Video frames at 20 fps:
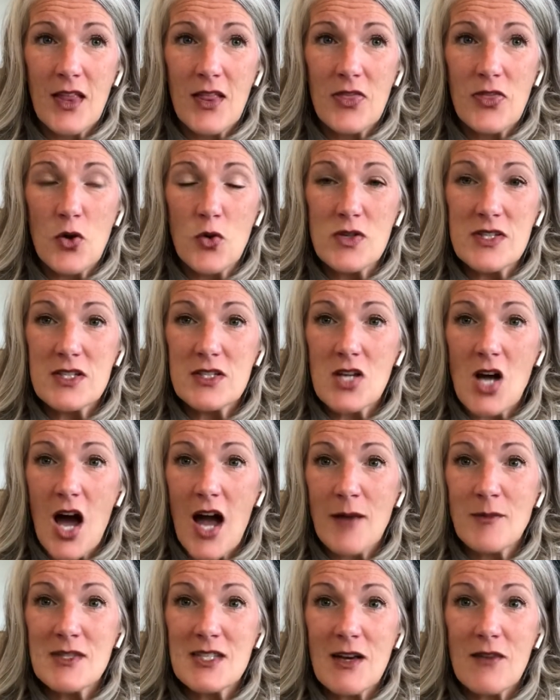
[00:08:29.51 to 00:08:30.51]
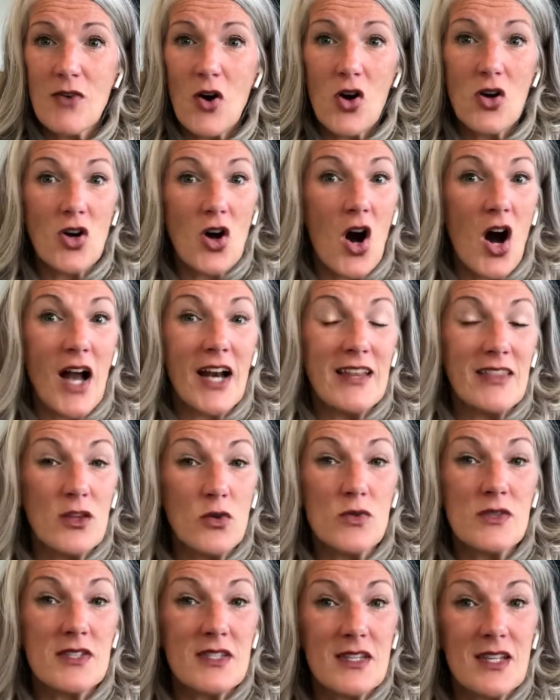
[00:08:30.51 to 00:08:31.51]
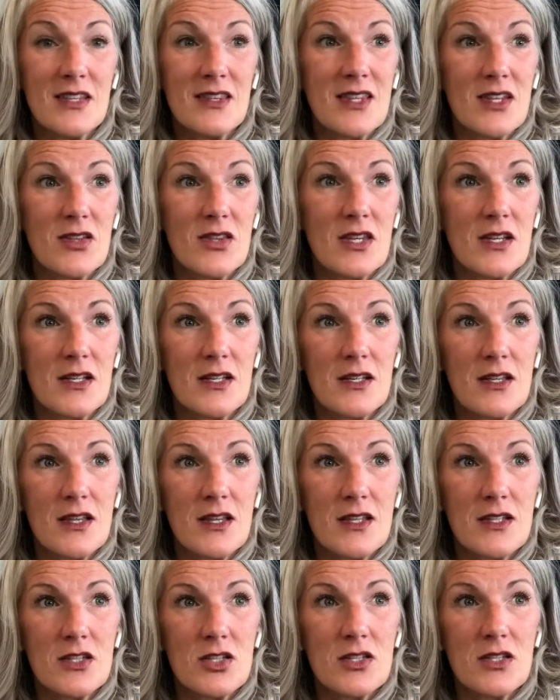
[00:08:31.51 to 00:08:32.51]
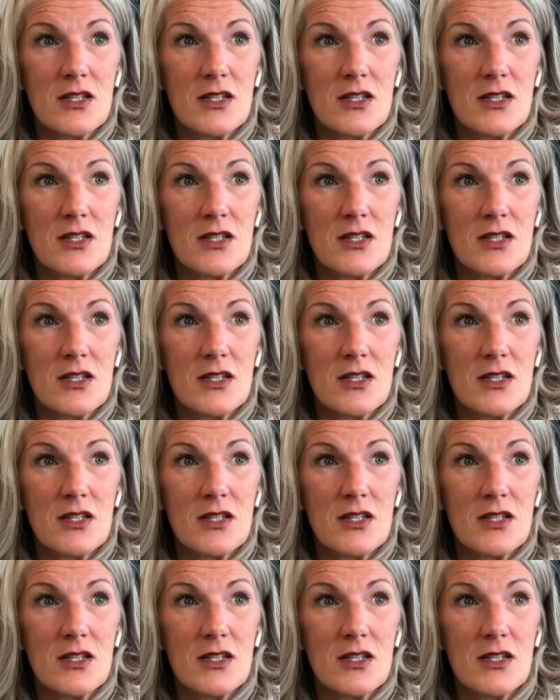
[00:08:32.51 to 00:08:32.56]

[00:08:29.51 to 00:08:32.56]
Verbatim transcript: Those times have all gone and those the the, the